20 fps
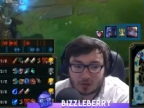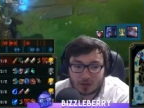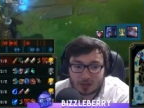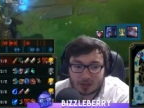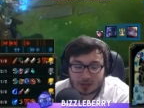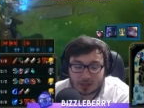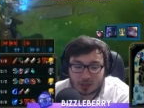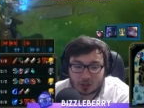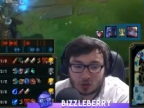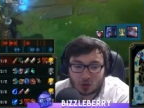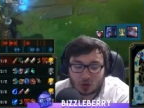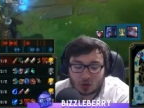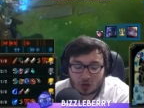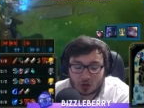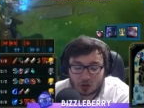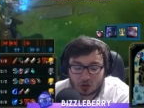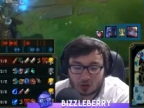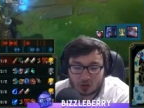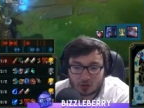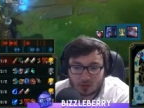or two things here. You
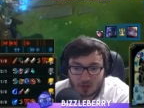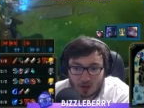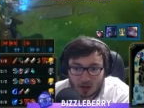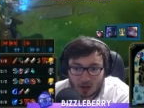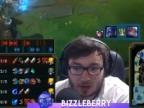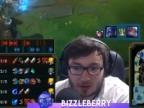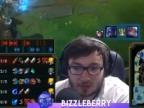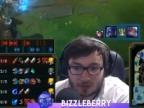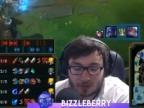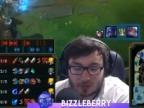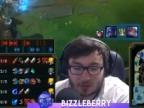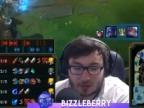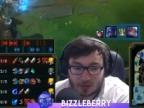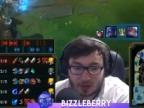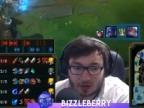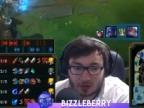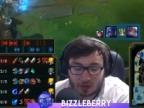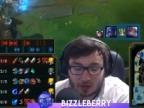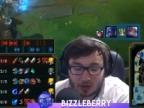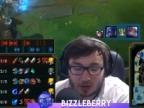could dive in
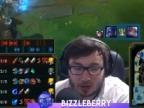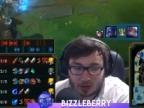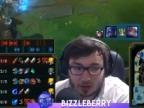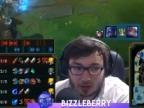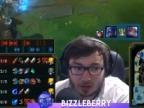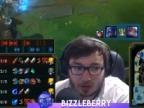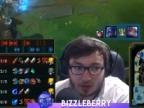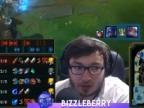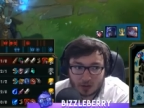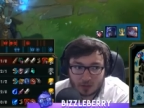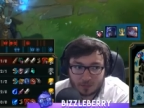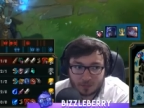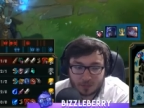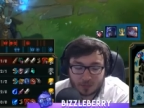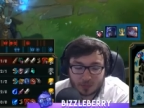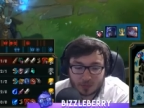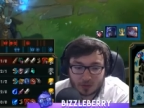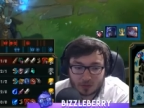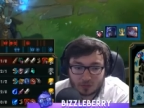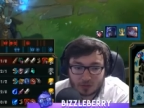theory.
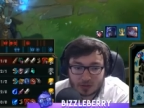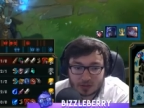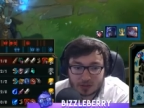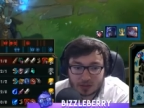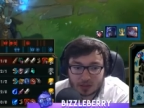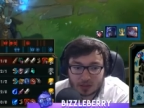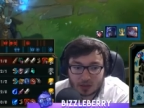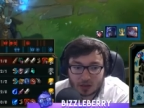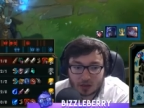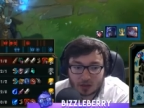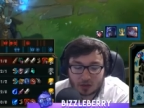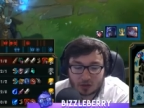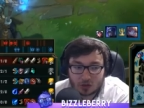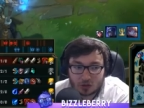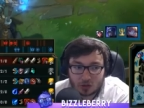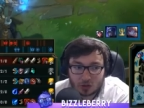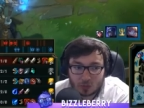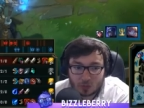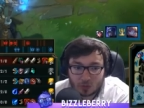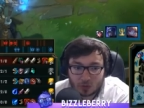Riskier,
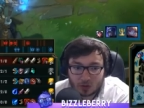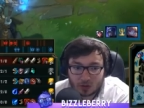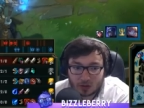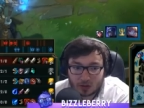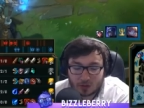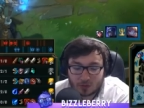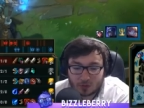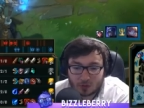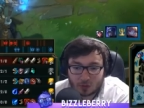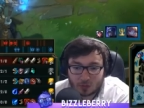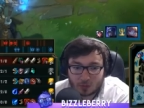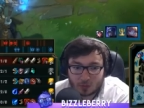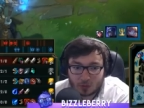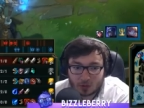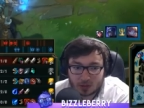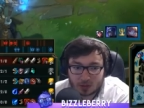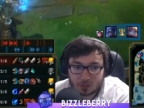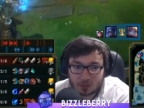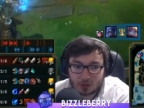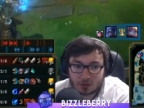if you're
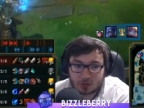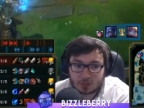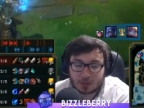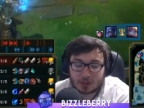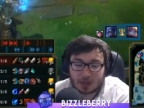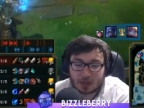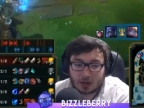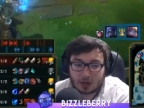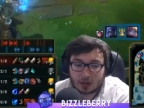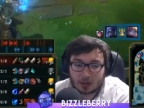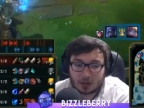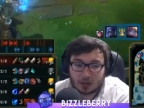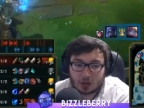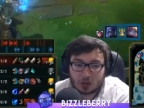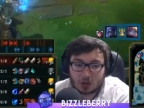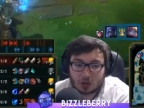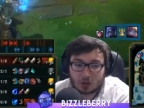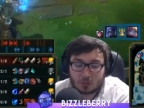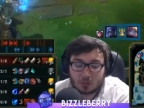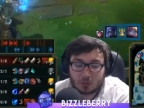more experienced mechanically,
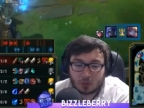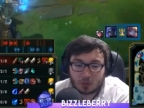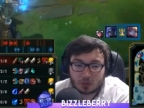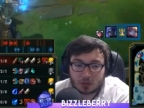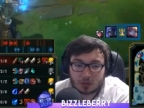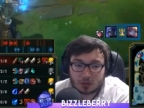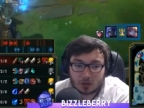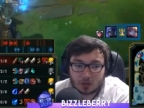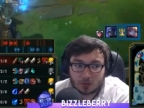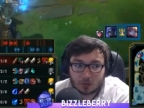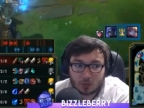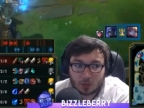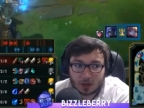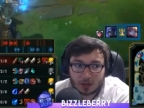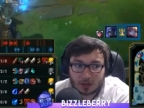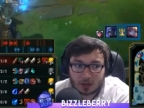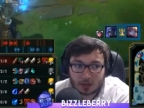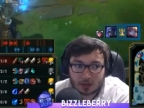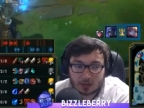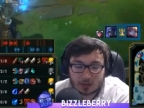you could pull this off
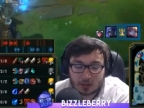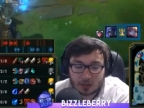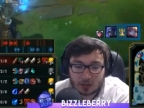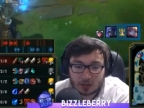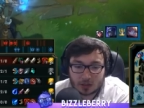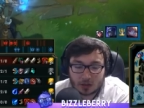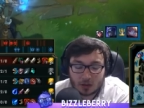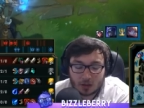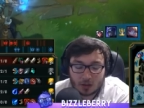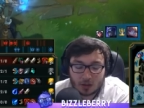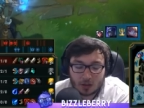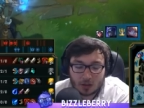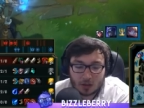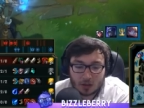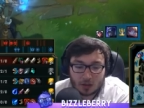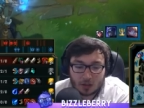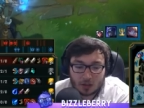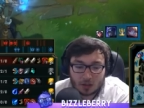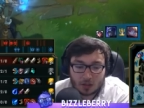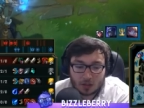quite nicely.
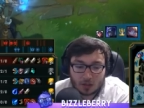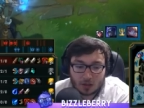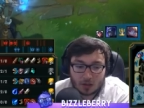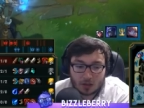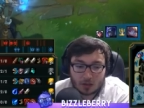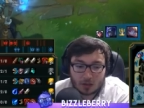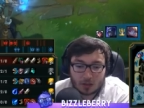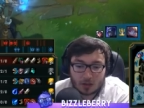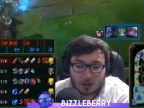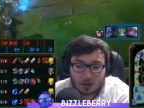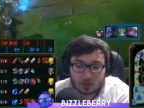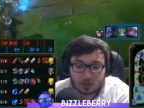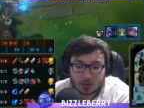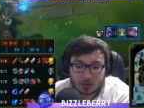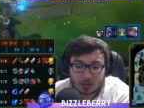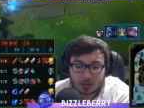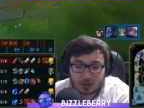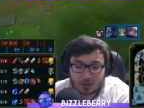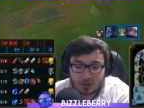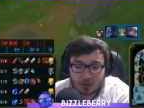The
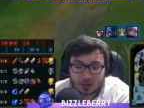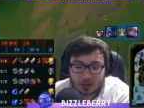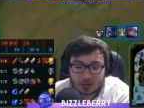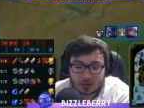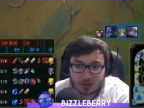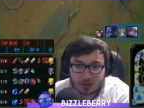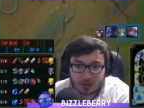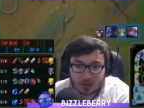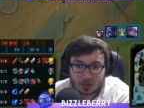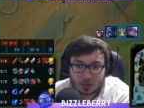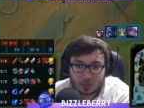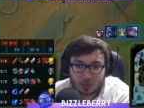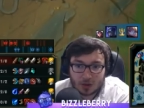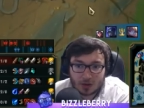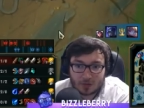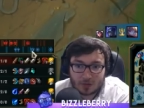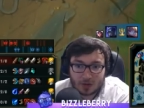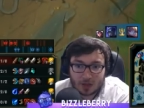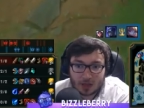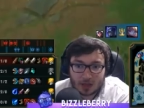alternative is that you
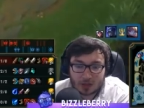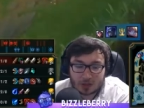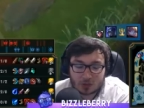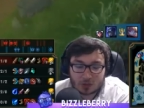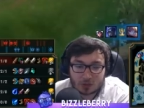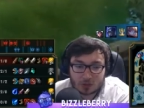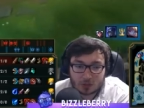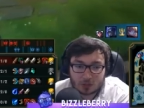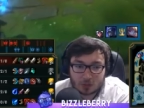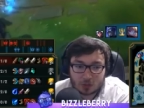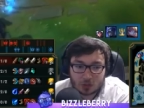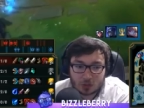wait for Ezreal